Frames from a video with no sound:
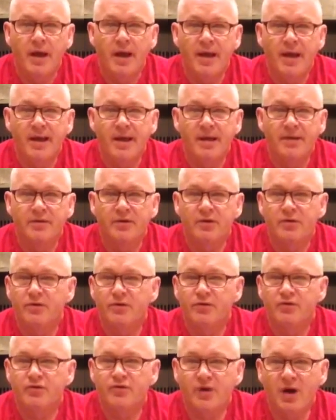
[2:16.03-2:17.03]
And
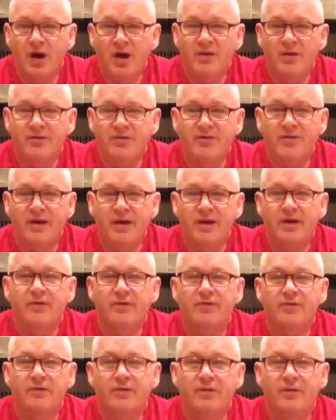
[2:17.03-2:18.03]
John
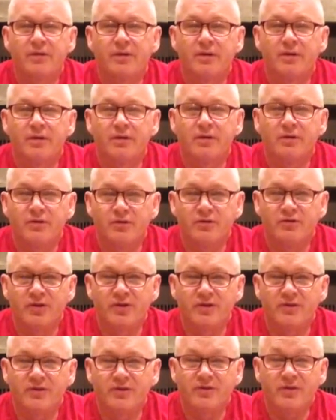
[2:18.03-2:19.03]
says to
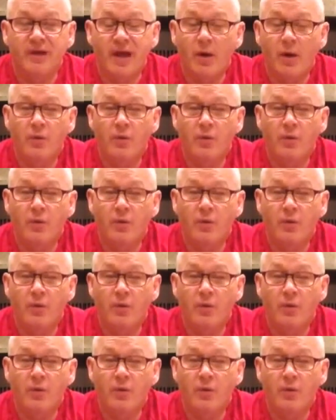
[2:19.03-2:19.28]
Jesus,